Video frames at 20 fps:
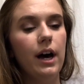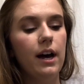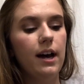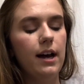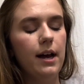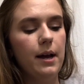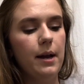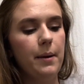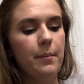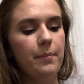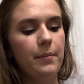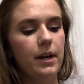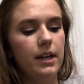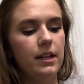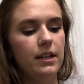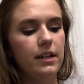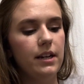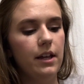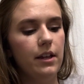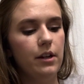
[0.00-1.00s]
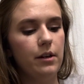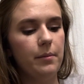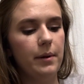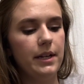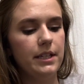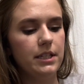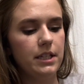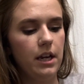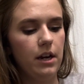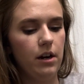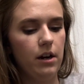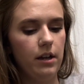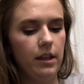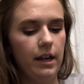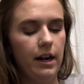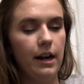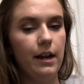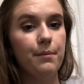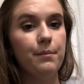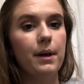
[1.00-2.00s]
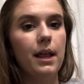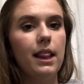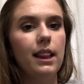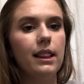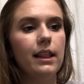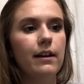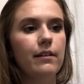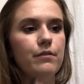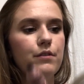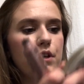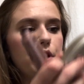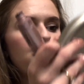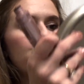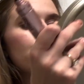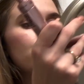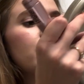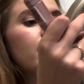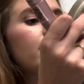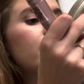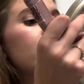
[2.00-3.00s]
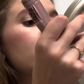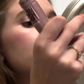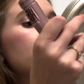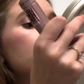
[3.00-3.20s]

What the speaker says: another mascara that I love using.